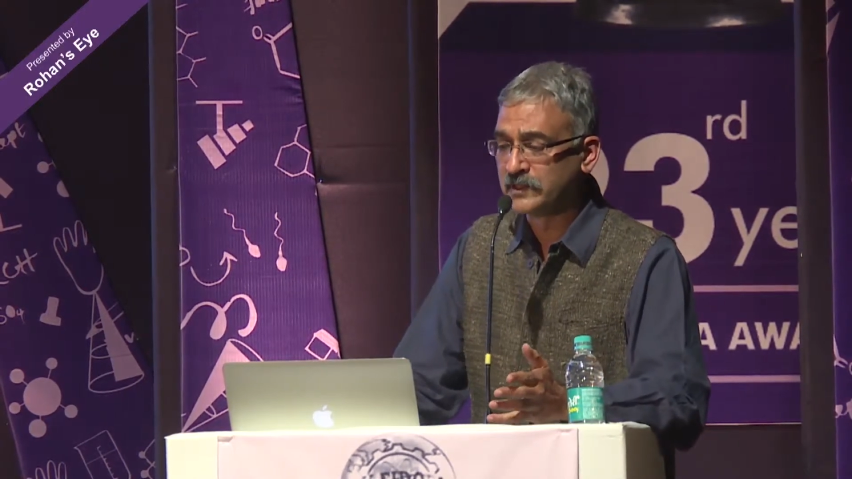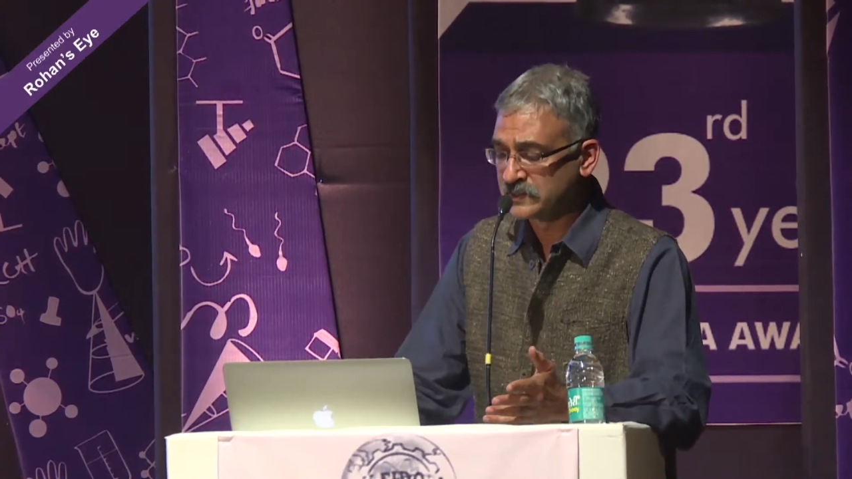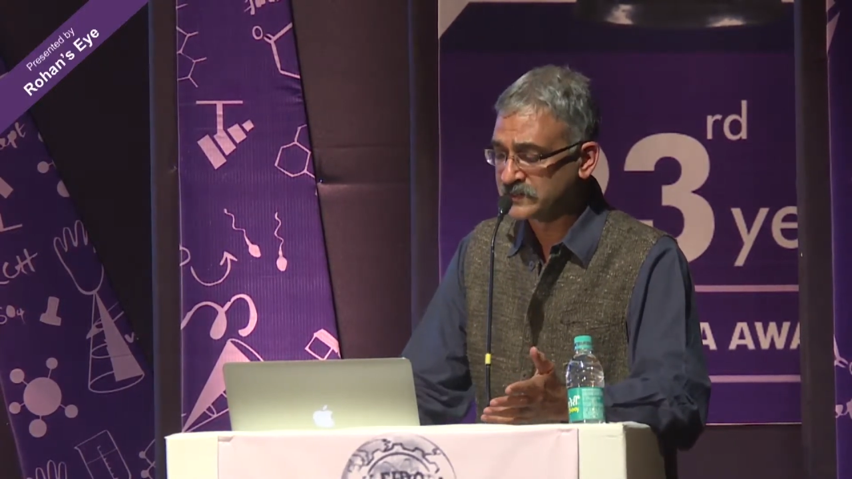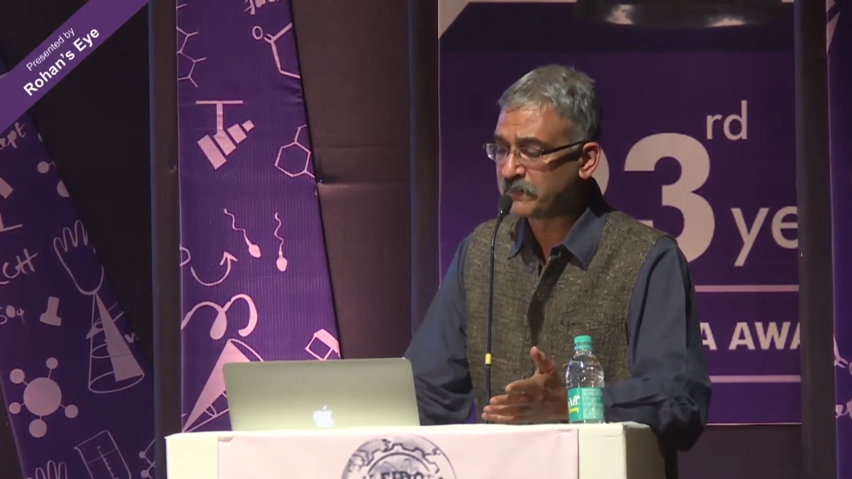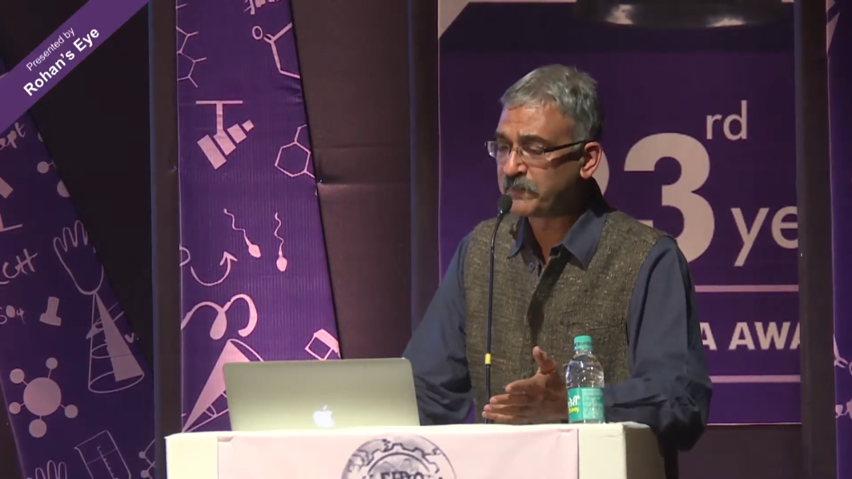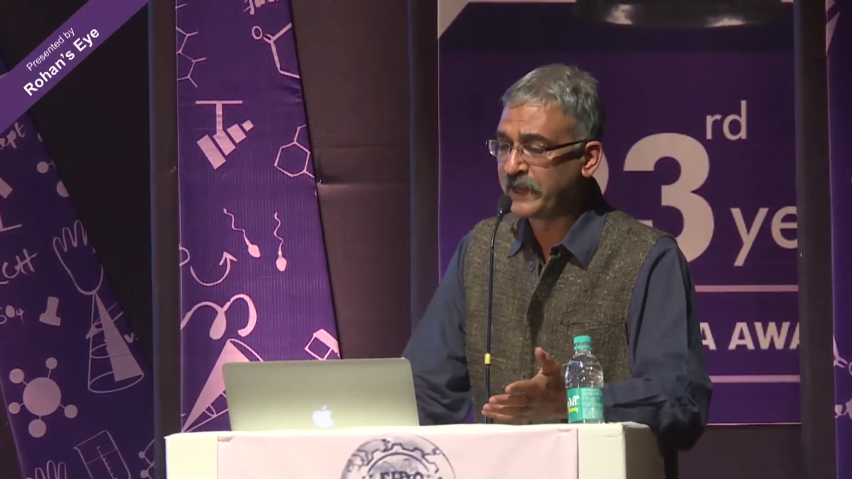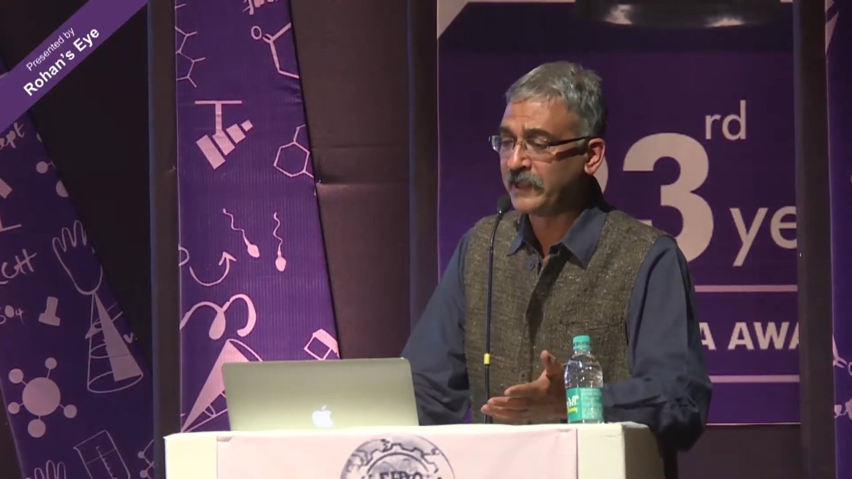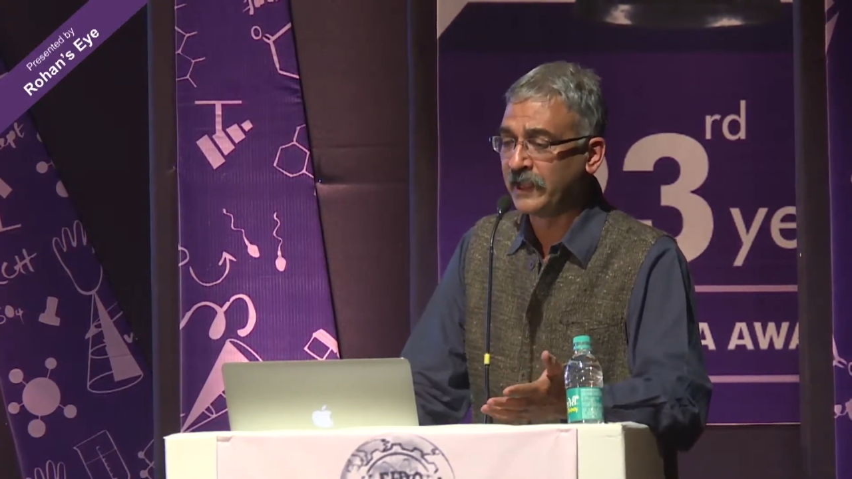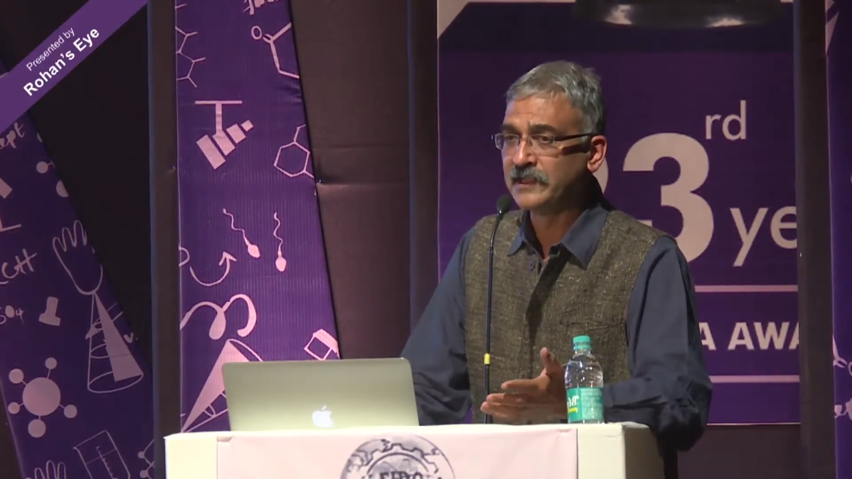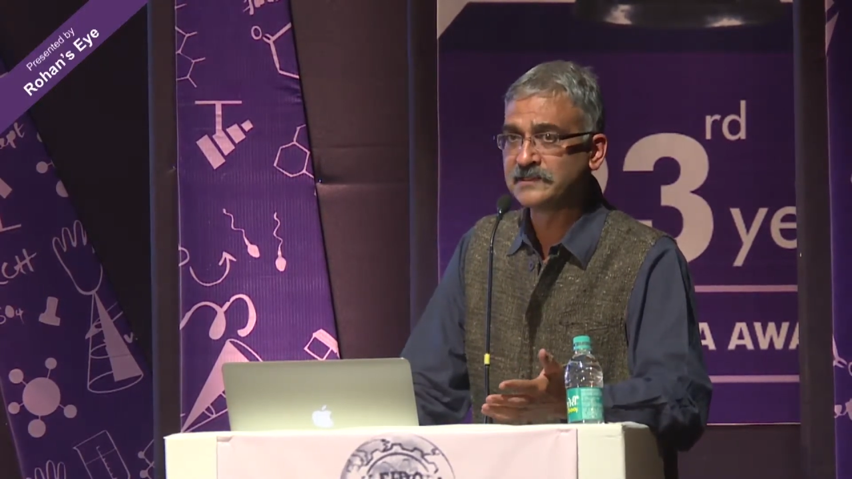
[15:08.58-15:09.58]

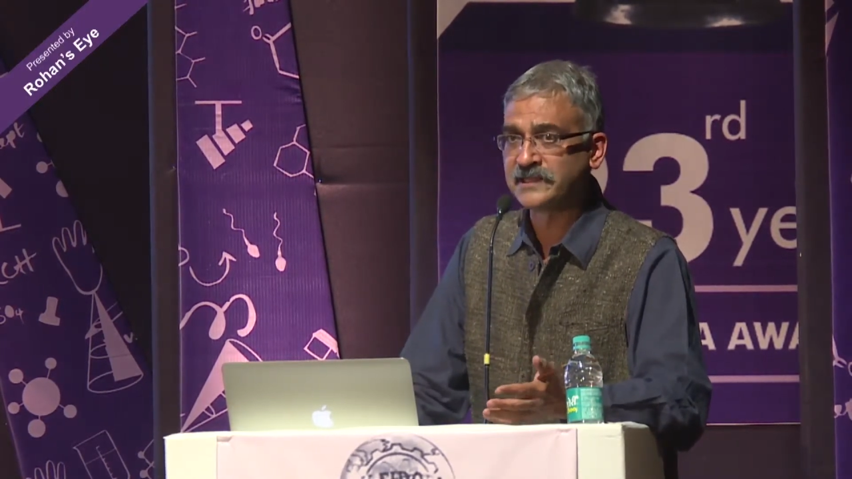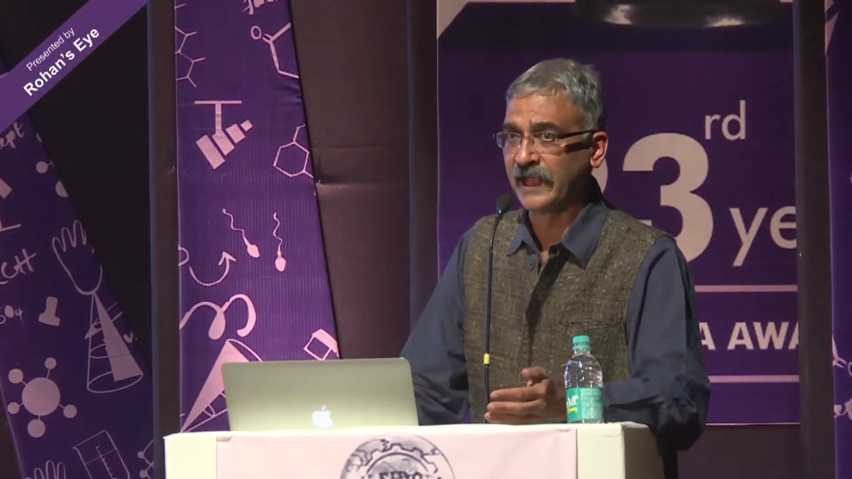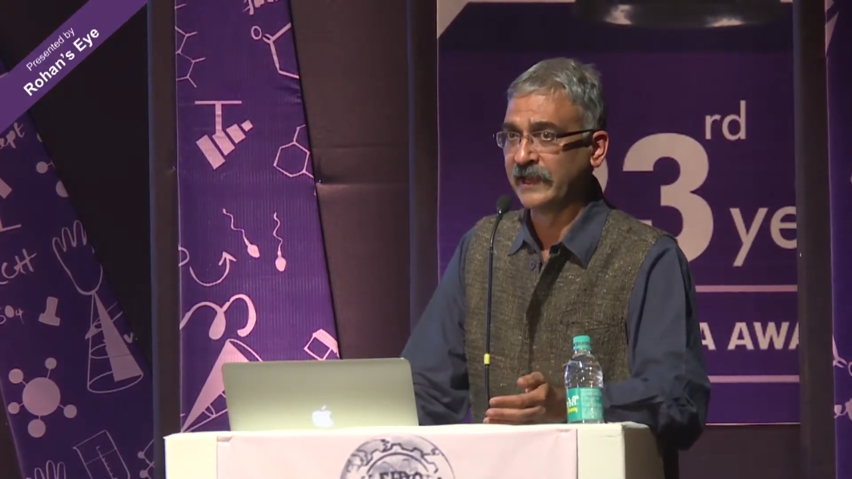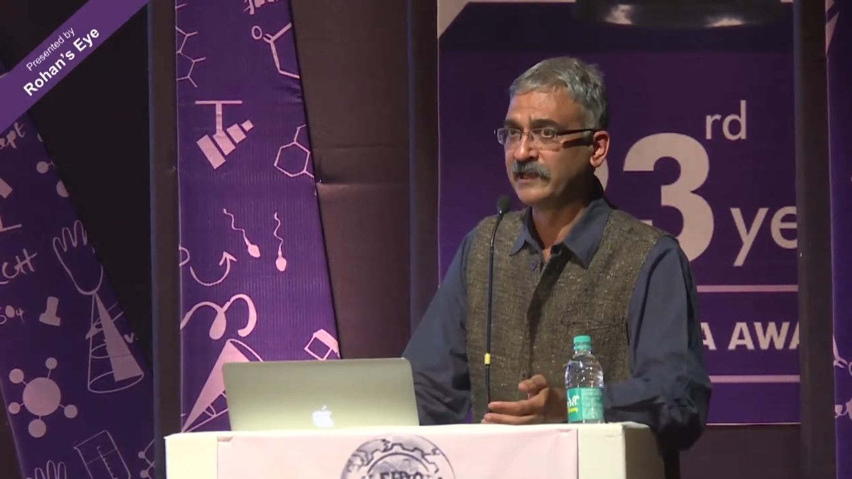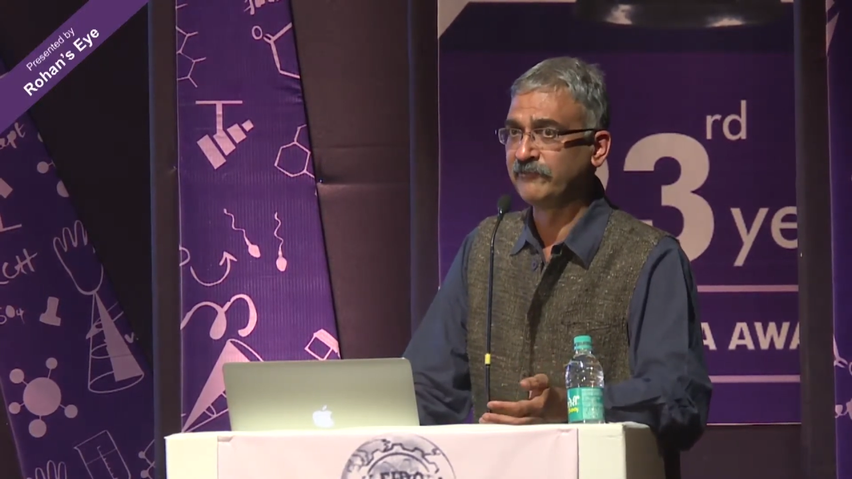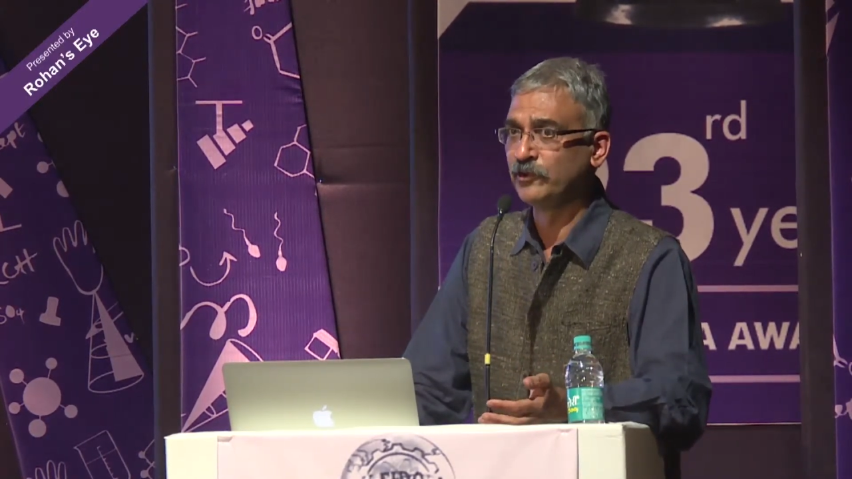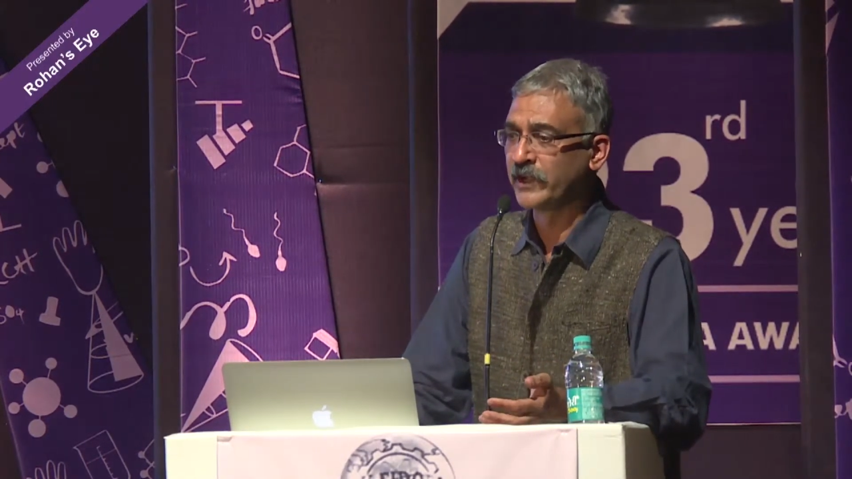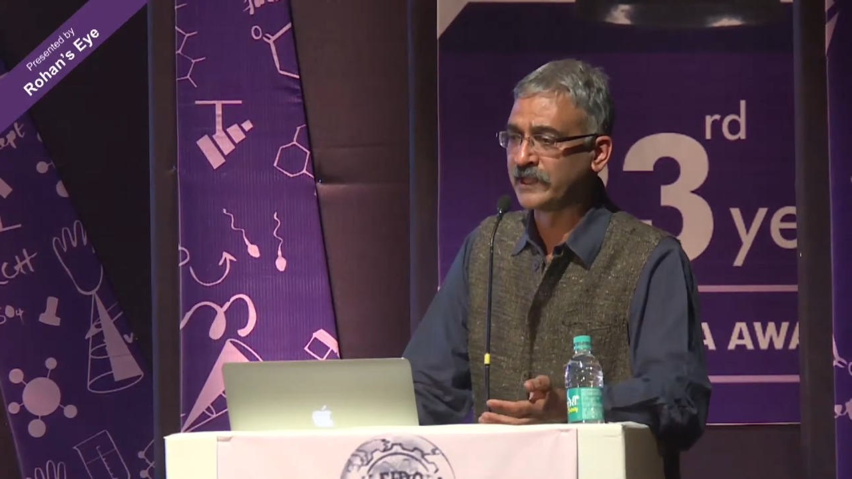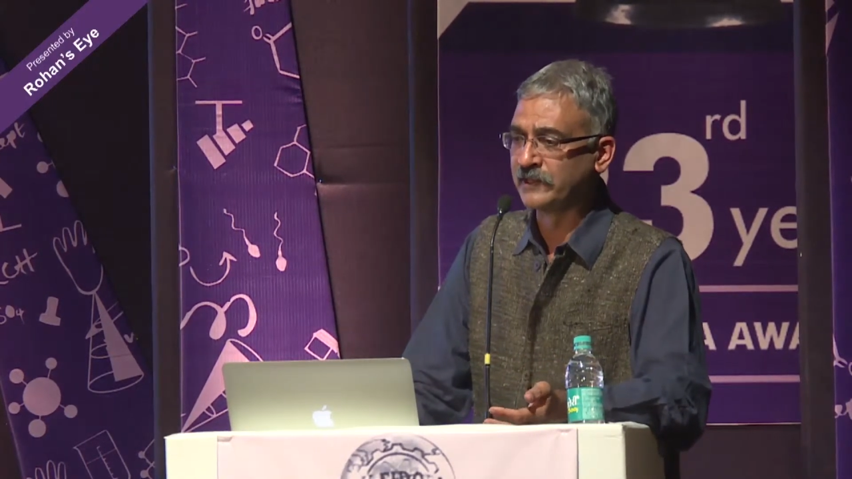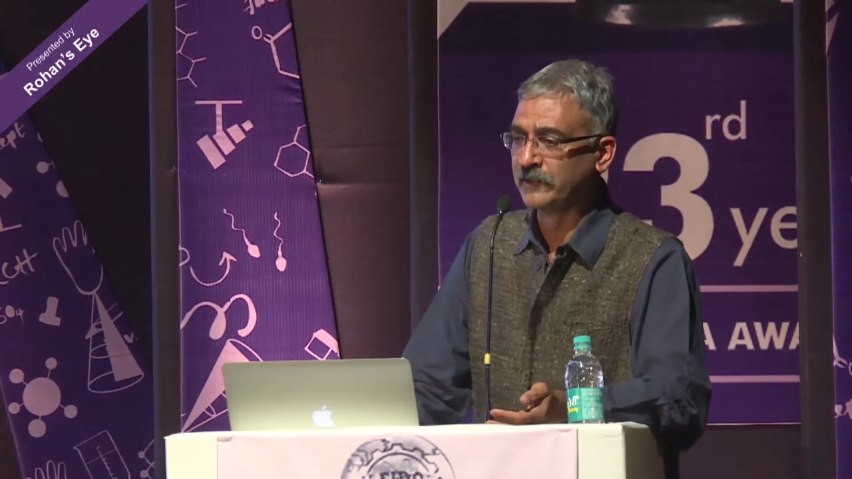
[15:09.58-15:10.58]
Simply said, if you
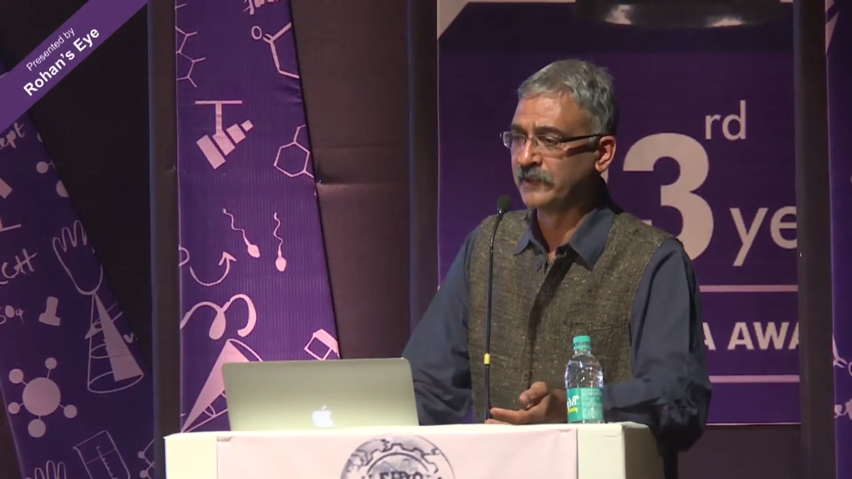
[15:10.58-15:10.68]
look at